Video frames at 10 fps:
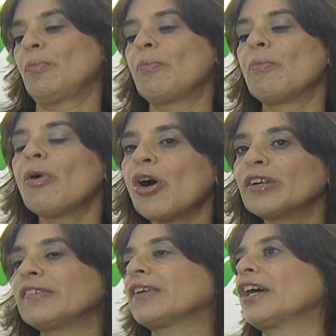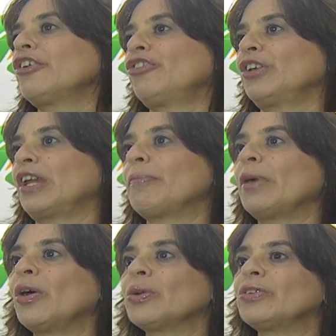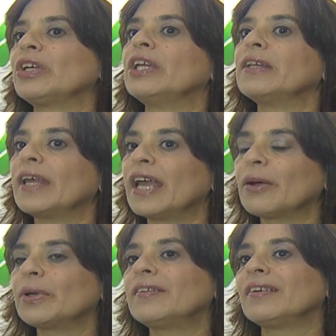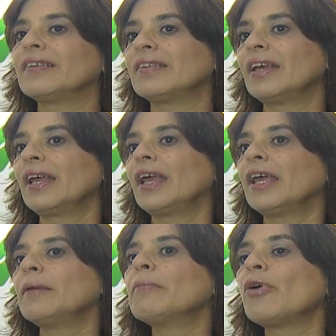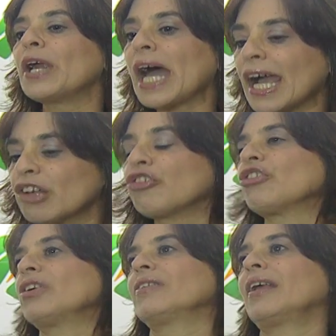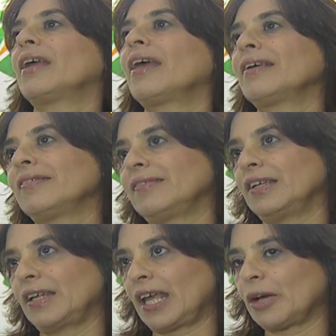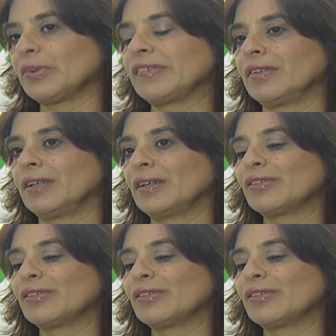more discussion about inequities, and more action against inequity.